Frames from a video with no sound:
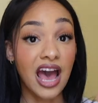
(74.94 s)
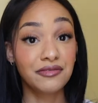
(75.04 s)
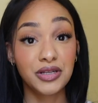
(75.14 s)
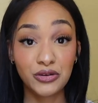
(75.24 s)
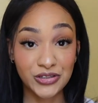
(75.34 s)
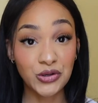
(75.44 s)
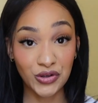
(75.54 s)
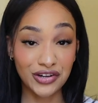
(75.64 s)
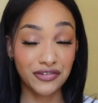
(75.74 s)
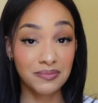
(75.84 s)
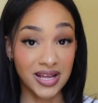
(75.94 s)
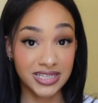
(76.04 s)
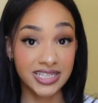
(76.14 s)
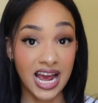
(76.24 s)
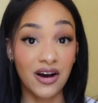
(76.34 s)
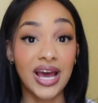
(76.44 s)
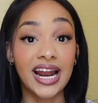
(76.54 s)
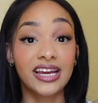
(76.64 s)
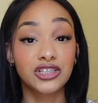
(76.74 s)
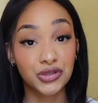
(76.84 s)
I've been using Aura for months now and
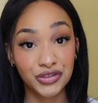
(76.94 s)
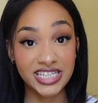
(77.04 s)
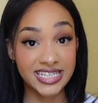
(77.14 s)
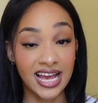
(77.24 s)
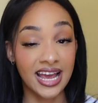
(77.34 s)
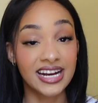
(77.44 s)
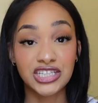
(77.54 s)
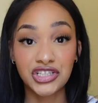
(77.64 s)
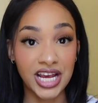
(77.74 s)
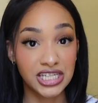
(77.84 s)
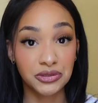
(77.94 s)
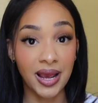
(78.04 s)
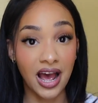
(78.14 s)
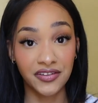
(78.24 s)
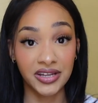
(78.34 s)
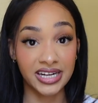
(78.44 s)
I can truly say it has changed my online